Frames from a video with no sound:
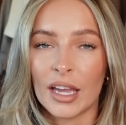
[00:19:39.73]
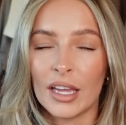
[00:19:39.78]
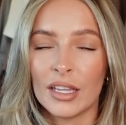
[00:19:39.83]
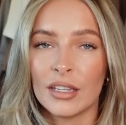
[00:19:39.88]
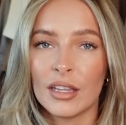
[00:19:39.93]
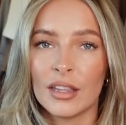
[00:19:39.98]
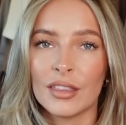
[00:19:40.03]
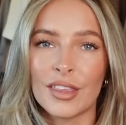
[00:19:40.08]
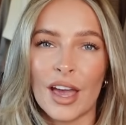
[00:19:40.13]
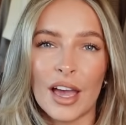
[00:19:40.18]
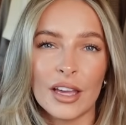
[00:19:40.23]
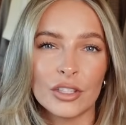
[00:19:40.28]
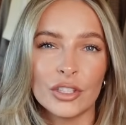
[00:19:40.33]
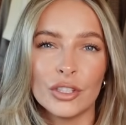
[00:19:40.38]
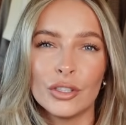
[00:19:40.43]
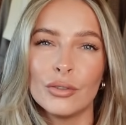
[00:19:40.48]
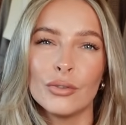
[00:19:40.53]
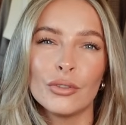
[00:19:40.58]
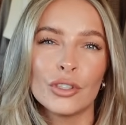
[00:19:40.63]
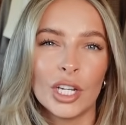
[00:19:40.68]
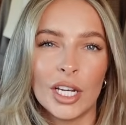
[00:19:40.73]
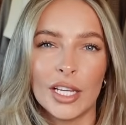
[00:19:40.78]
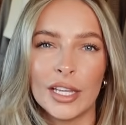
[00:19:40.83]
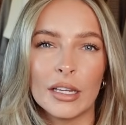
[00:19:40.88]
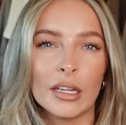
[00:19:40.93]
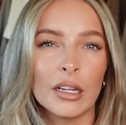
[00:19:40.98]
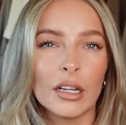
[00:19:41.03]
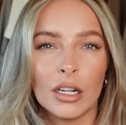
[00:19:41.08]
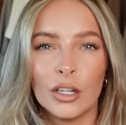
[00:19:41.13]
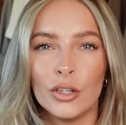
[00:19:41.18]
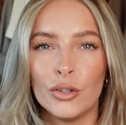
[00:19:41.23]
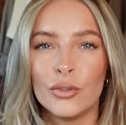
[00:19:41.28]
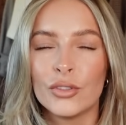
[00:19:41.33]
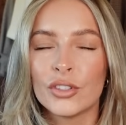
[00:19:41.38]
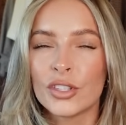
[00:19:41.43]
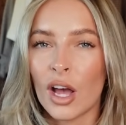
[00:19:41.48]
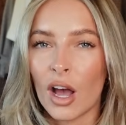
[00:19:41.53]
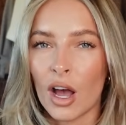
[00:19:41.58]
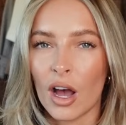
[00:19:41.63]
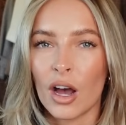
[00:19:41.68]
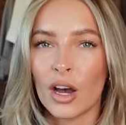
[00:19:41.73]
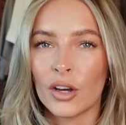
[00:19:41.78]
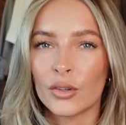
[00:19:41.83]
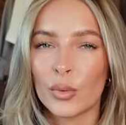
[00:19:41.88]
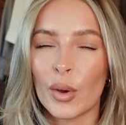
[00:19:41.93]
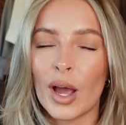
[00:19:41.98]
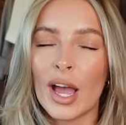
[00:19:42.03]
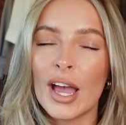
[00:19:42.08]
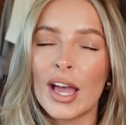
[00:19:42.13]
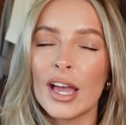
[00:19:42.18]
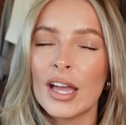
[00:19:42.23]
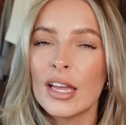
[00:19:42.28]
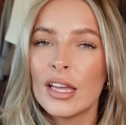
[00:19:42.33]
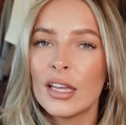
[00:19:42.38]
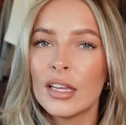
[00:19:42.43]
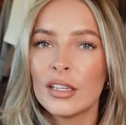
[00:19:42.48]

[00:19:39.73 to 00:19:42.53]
and that usually includes the hardware.